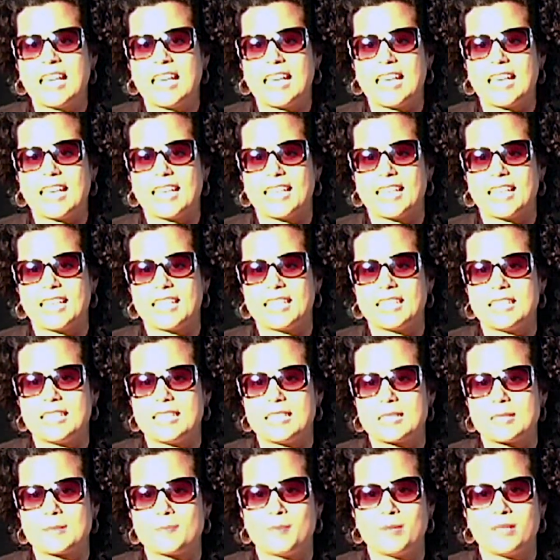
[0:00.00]
and
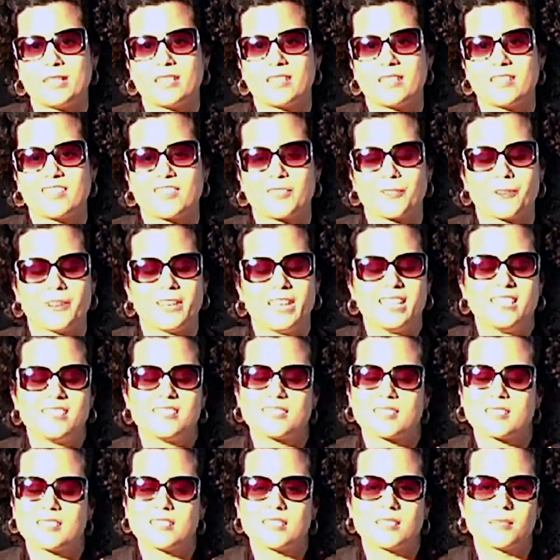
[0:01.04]
it's been great